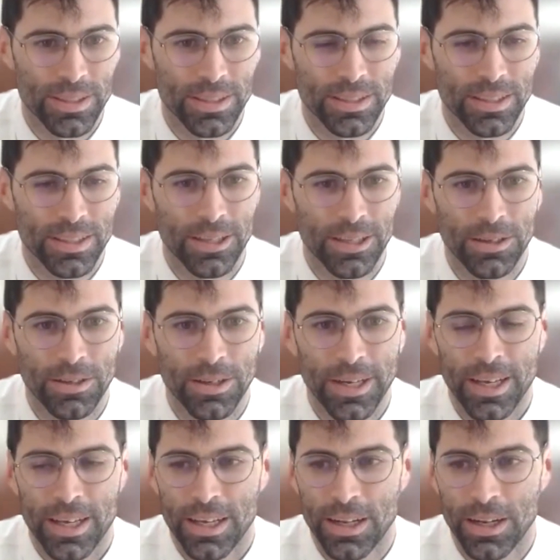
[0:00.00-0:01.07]
And so,
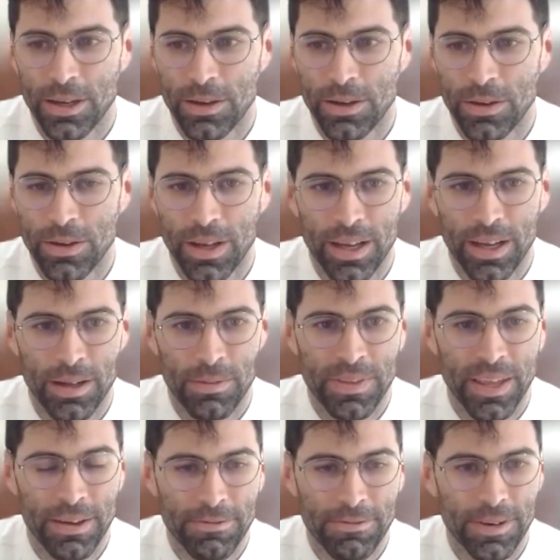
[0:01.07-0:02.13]

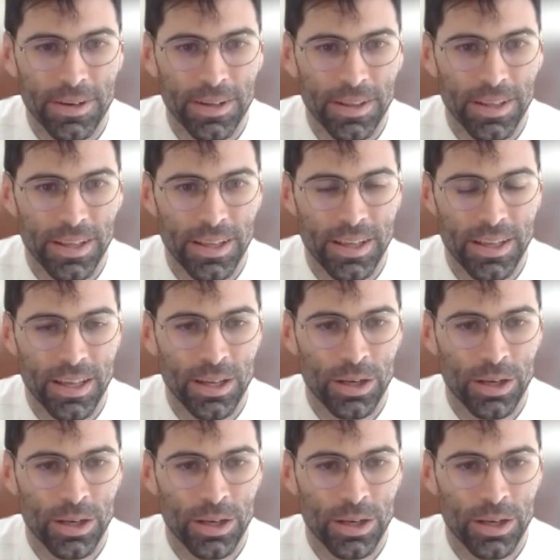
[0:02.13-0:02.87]
definitely